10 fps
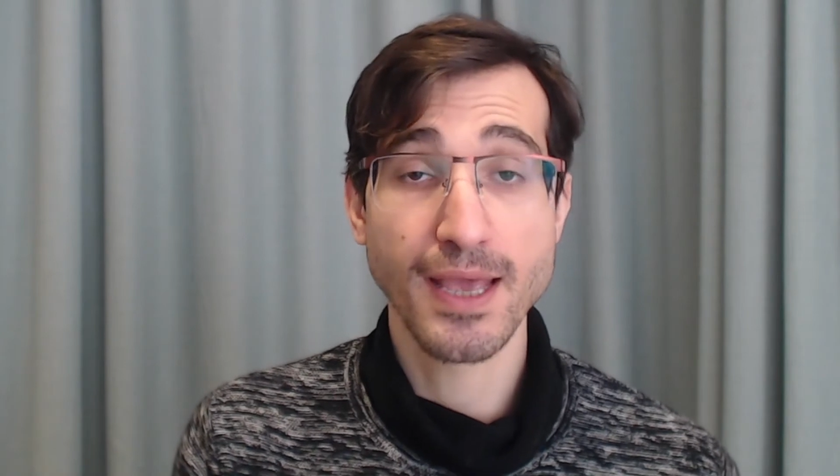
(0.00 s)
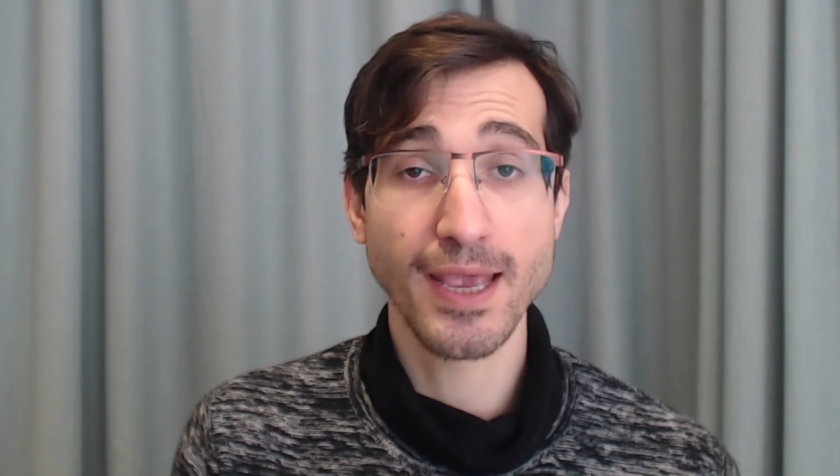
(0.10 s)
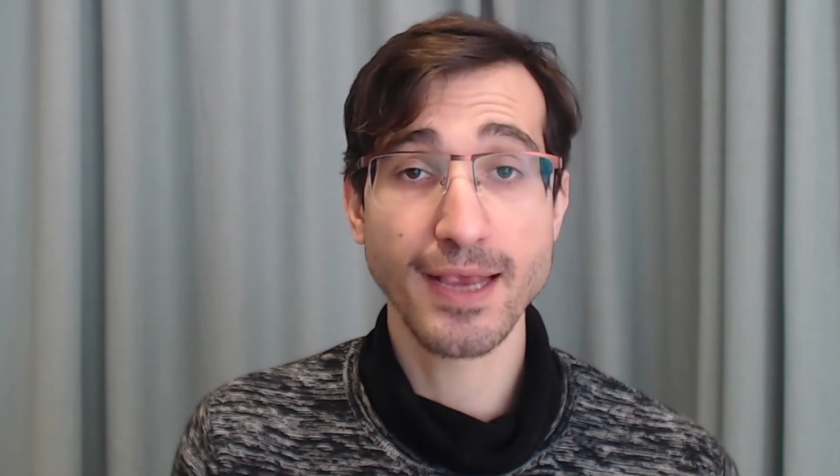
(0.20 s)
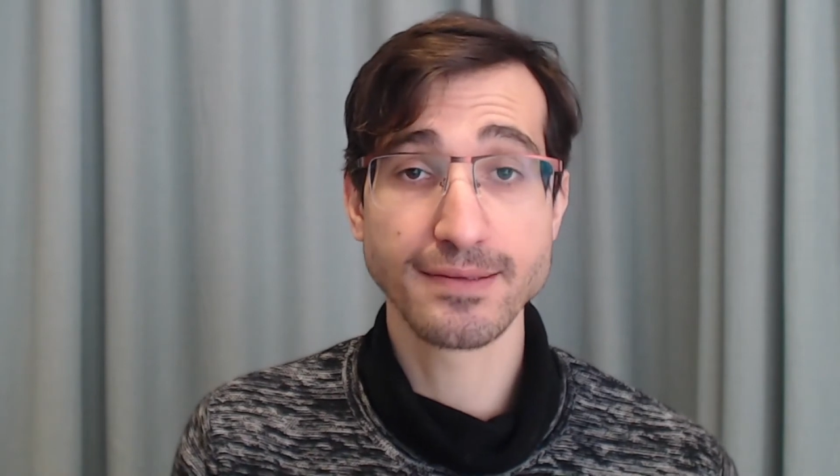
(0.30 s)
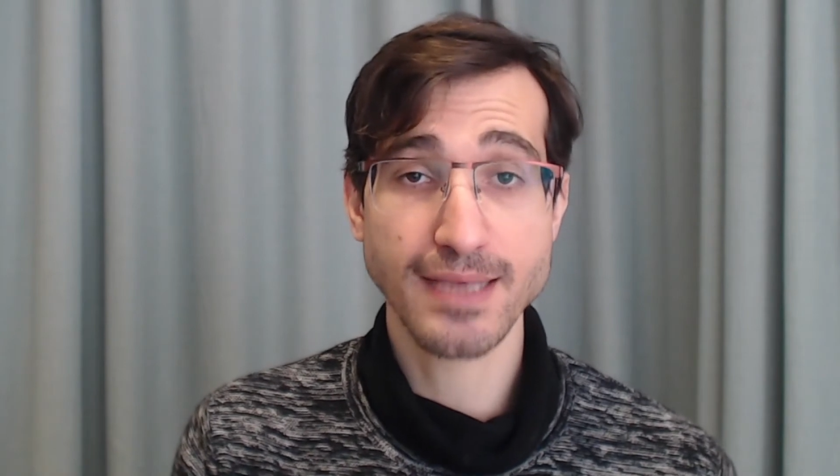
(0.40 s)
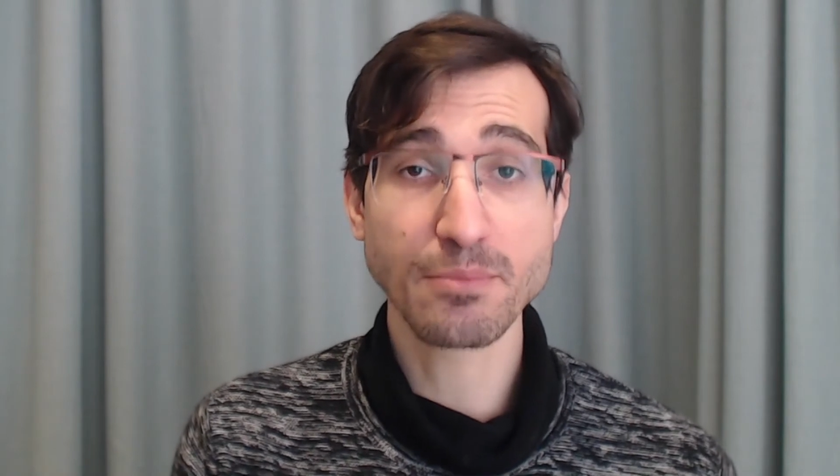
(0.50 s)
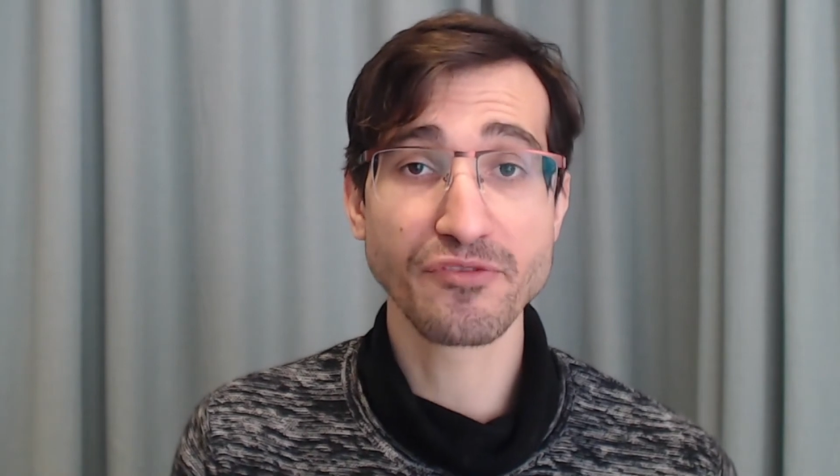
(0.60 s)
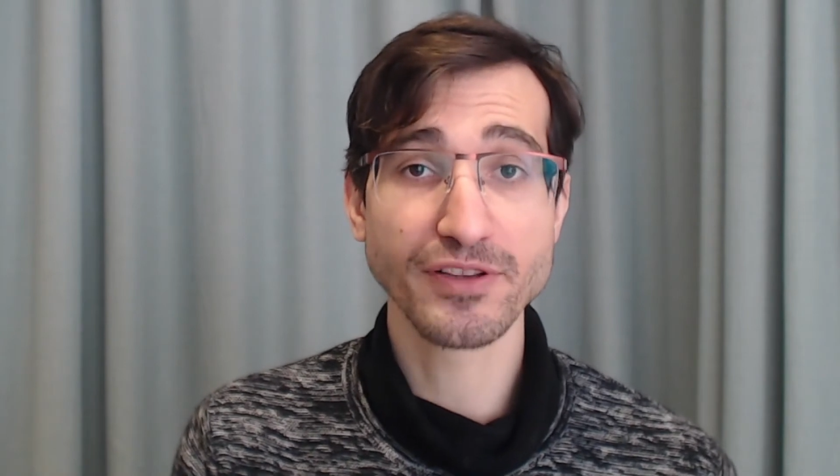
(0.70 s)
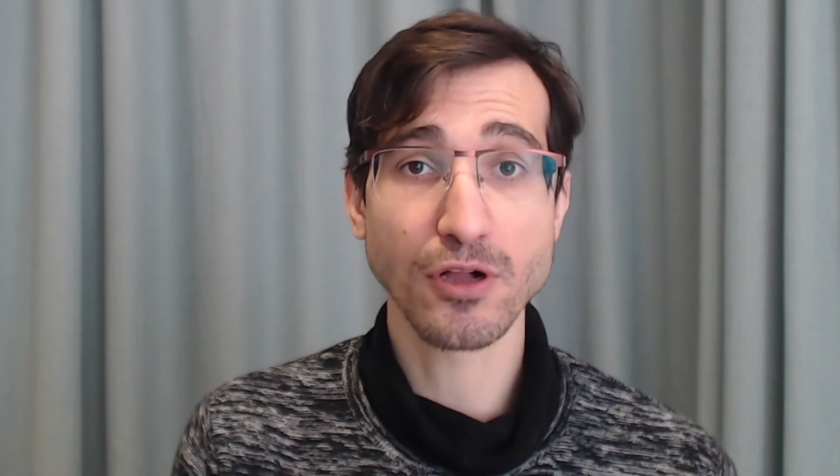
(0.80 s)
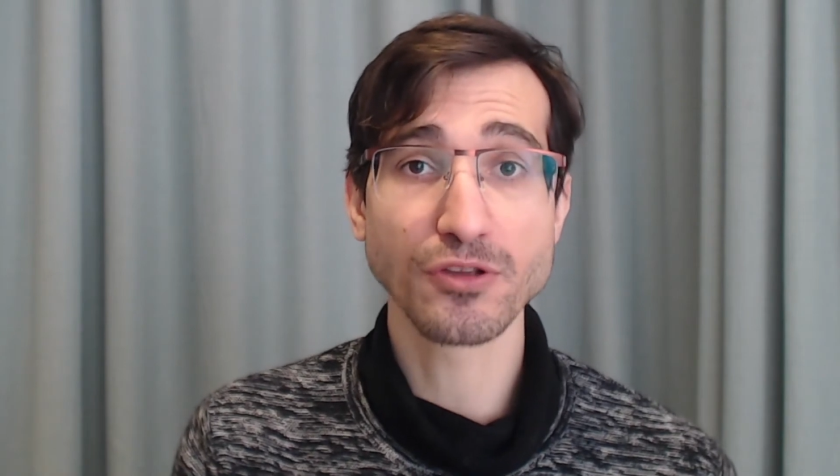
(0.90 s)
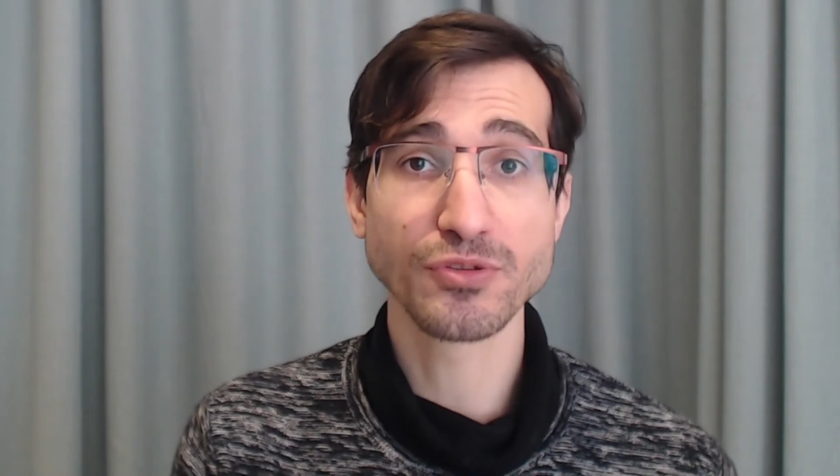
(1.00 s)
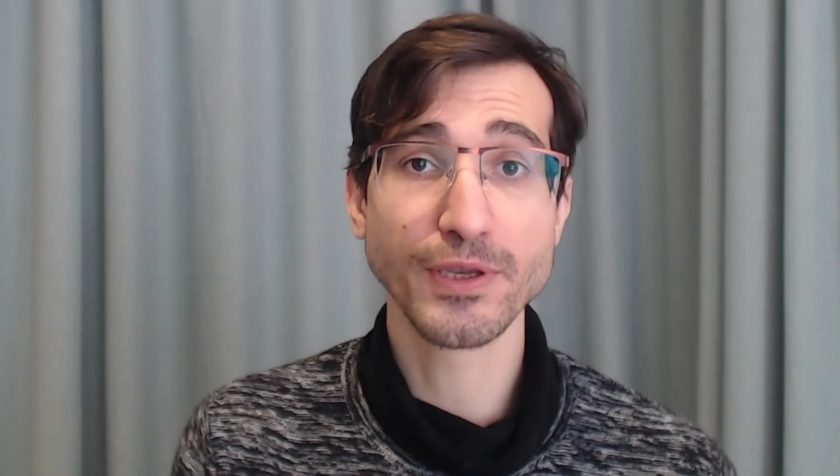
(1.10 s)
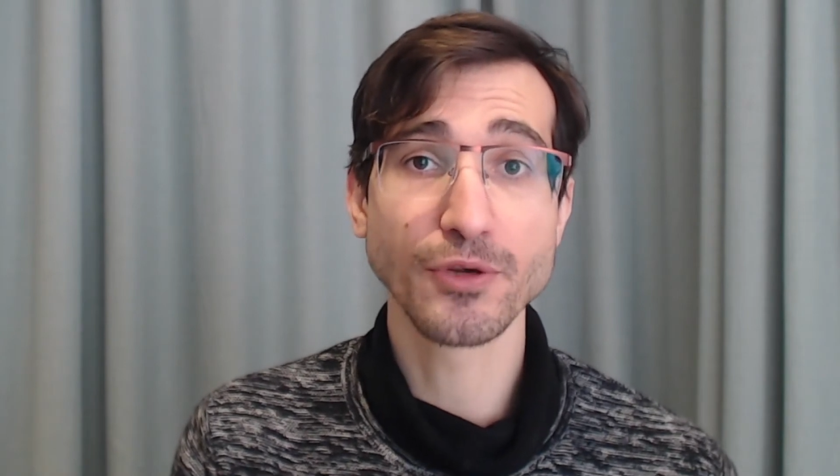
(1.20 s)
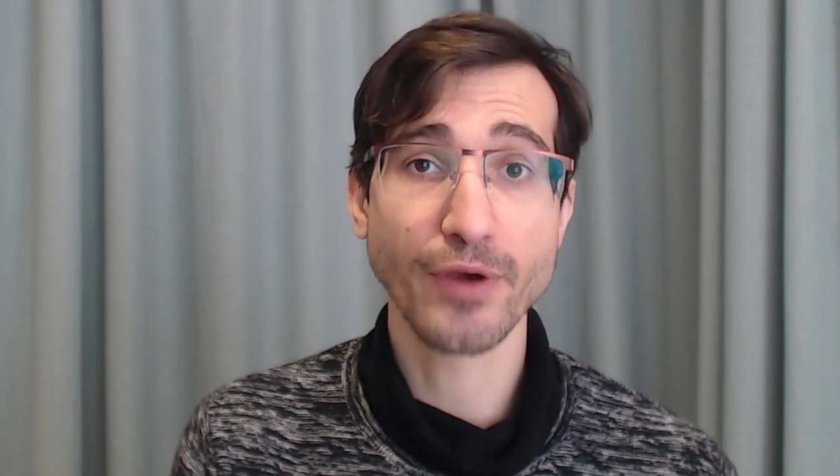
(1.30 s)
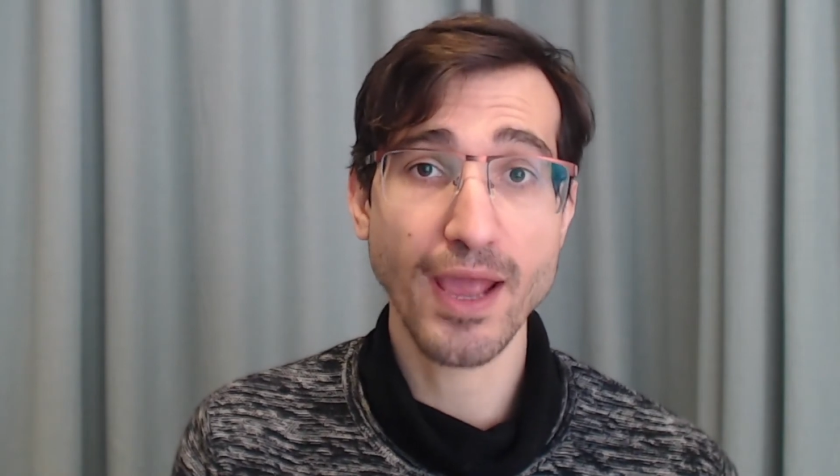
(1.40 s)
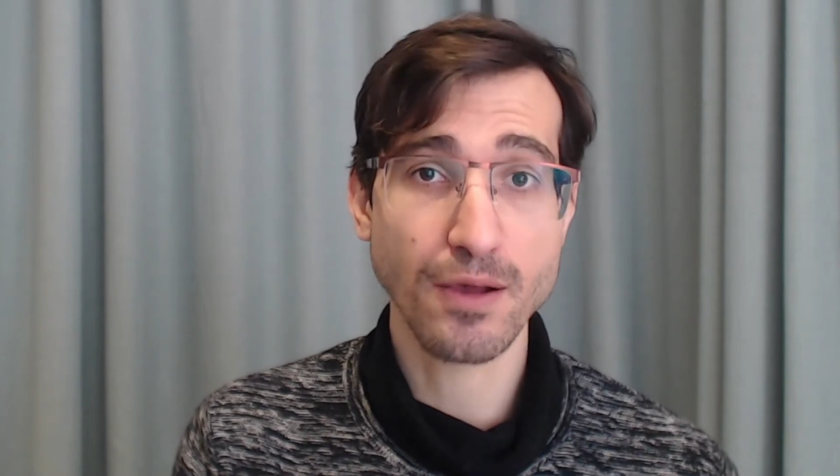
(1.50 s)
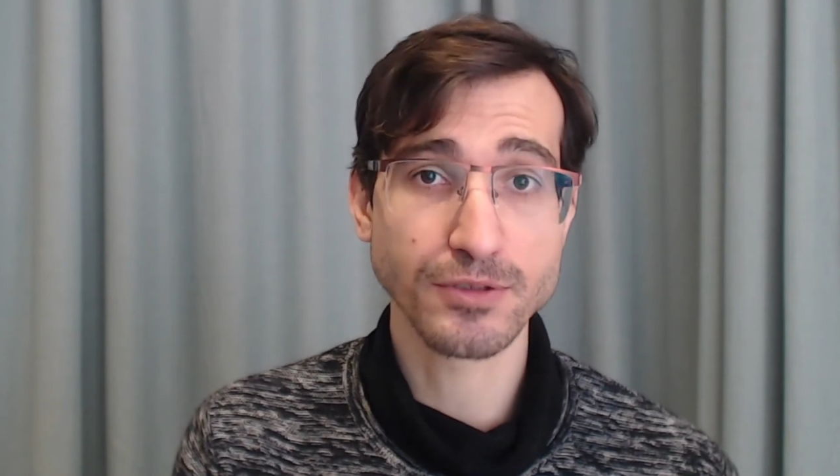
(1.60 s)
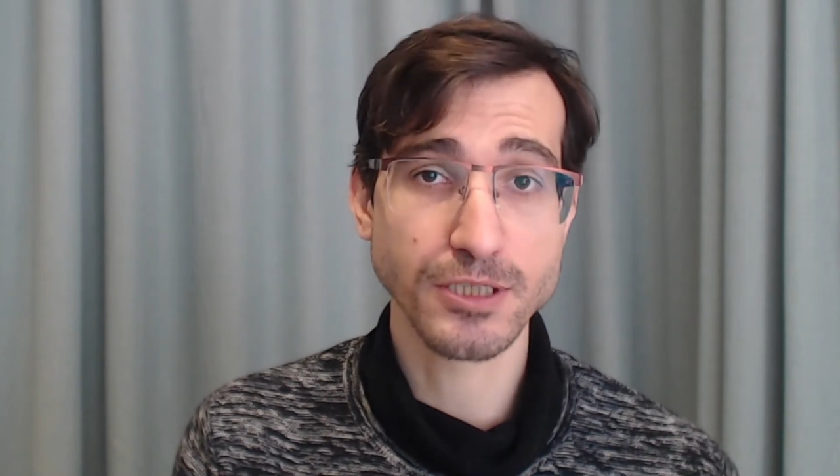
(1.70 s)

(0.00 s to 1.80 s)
and some of it also in your house,